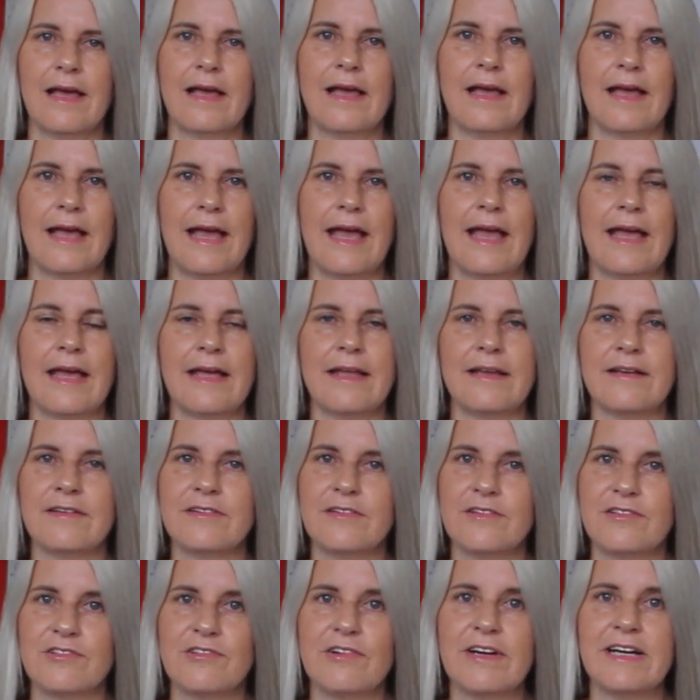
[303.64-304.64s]
and
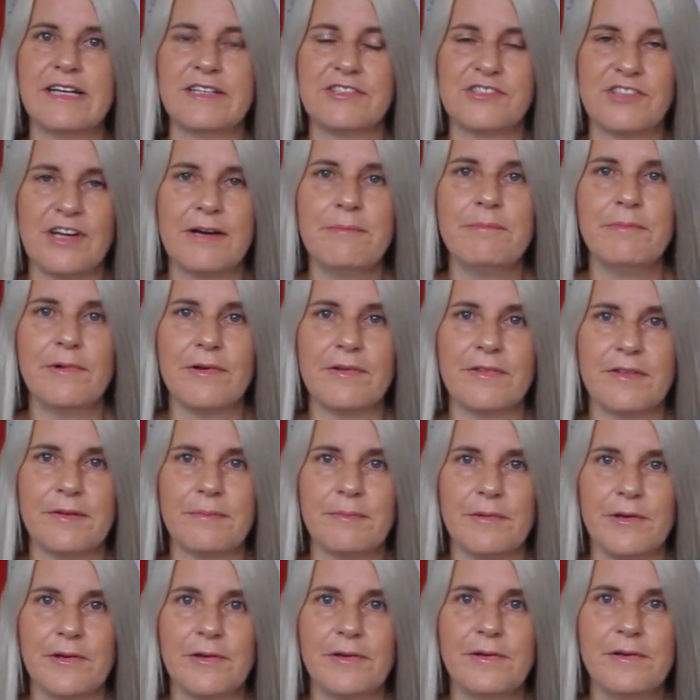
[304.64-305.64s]
you try and jump on the
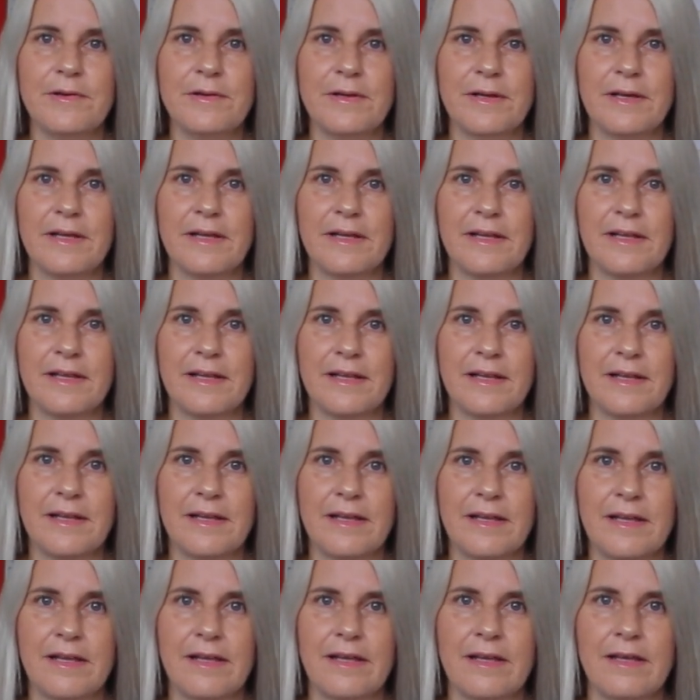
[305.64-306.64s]
moon,
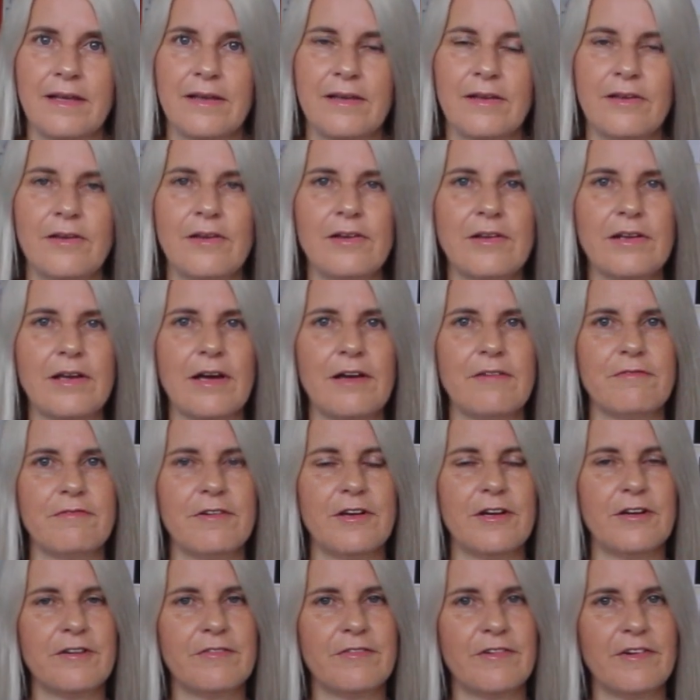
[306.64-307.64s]
you'd go
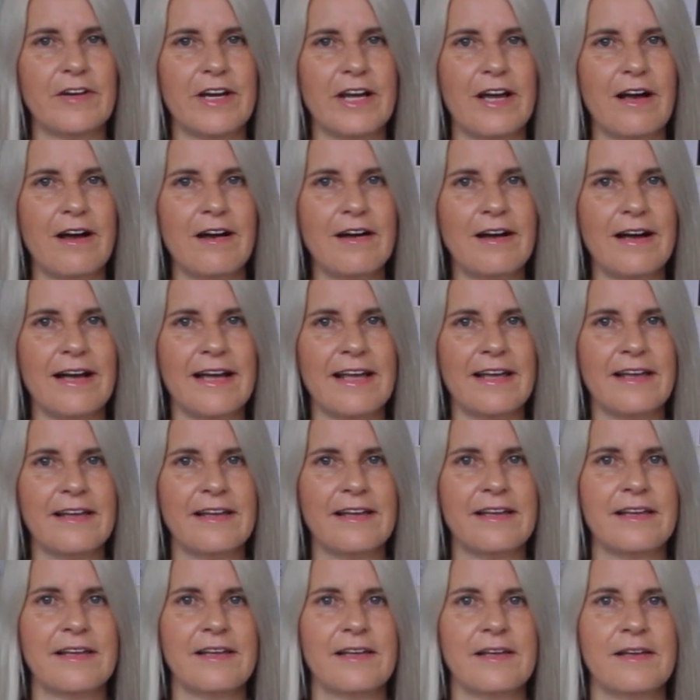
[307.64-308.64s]
very, very high
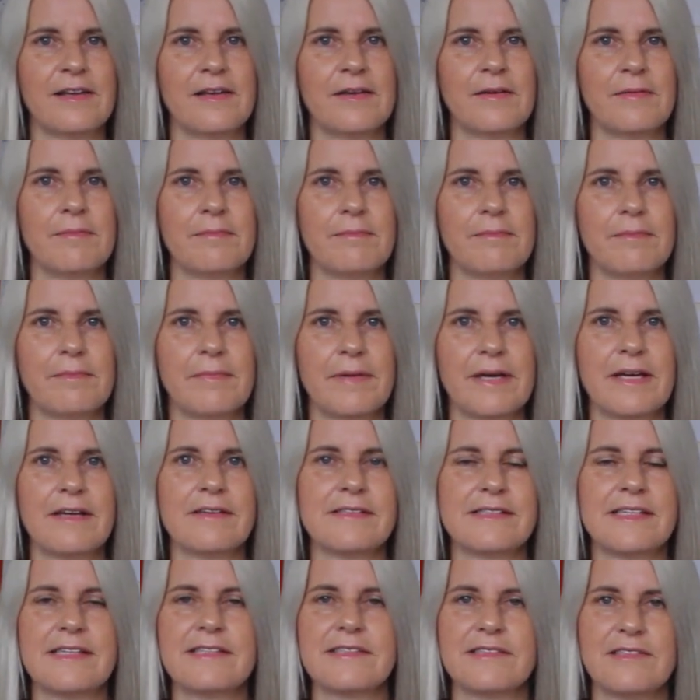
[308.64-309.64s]
because
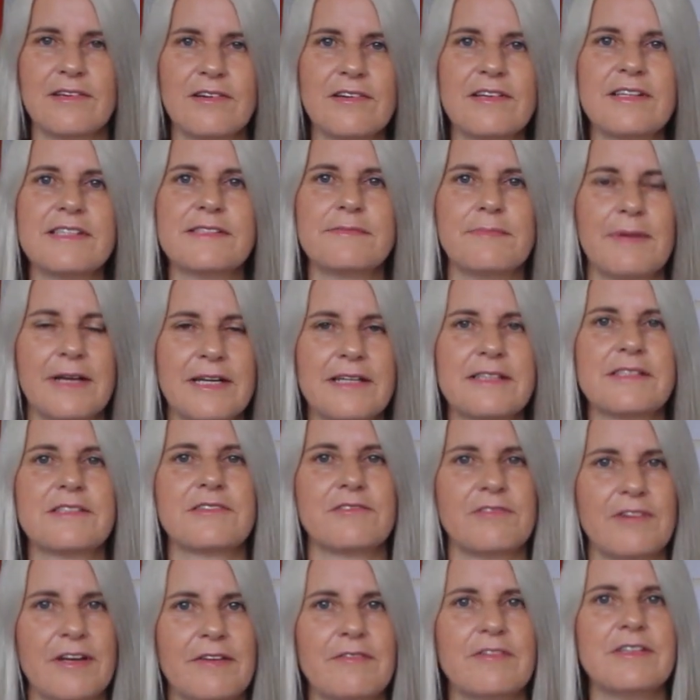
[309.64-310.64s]
there's not as much
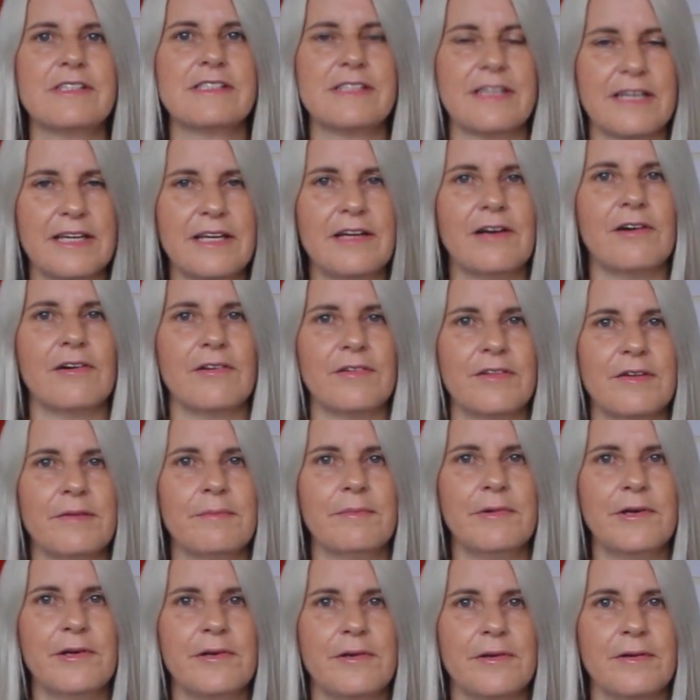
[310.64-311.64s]
gravity on the
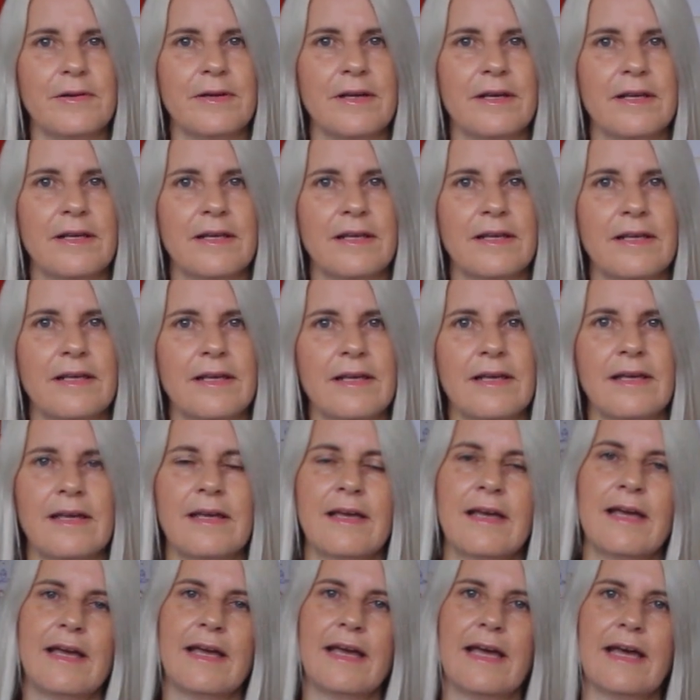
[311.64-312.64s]
moon.
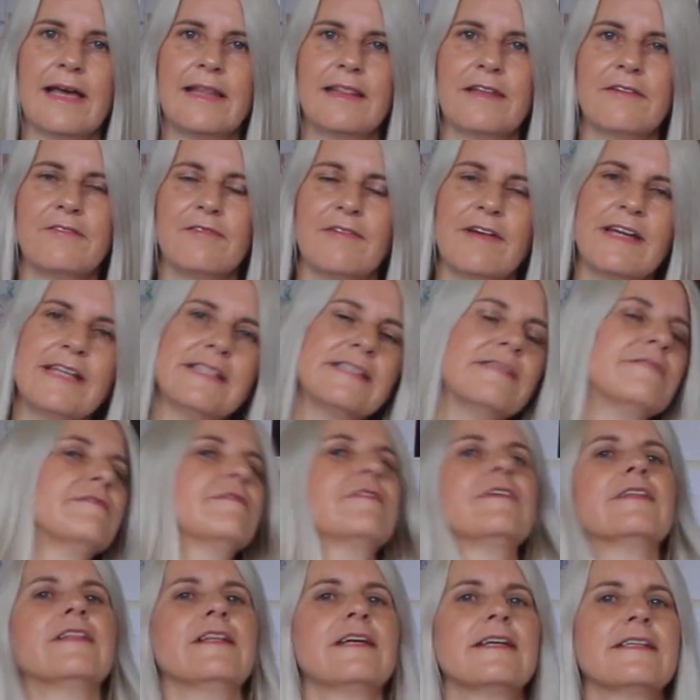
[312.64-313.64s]
And the reason
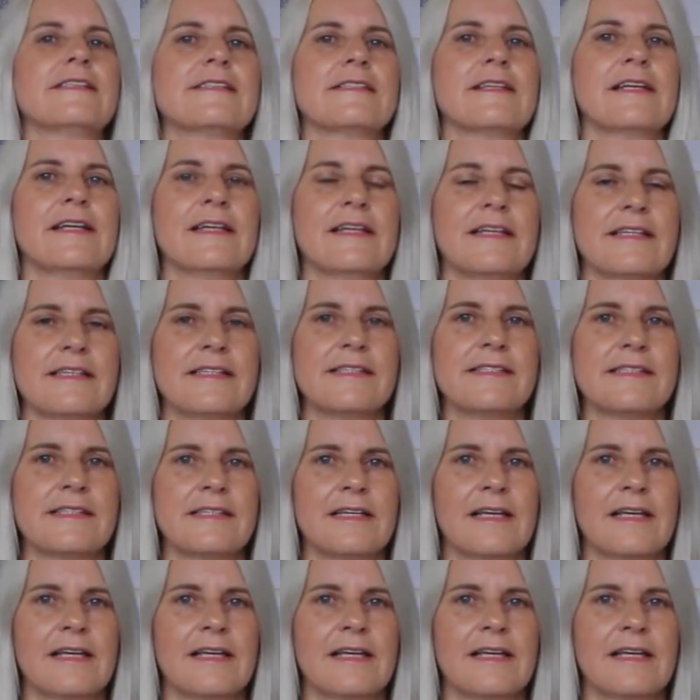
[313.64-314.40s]
for this is